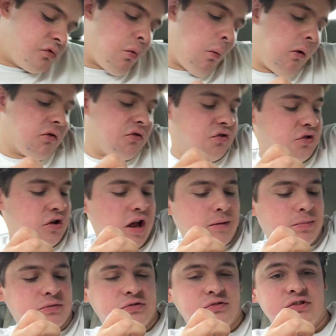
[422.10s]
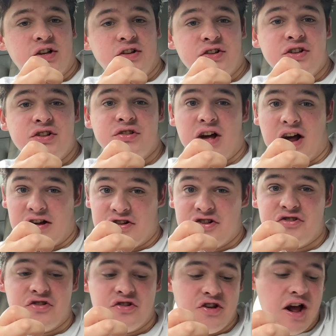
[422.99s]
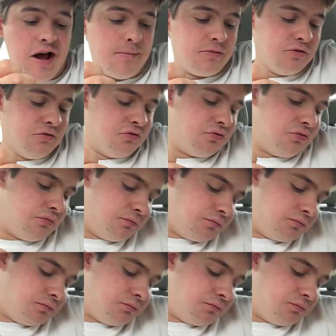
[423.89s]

Where's the napkins? I need I need the napkins.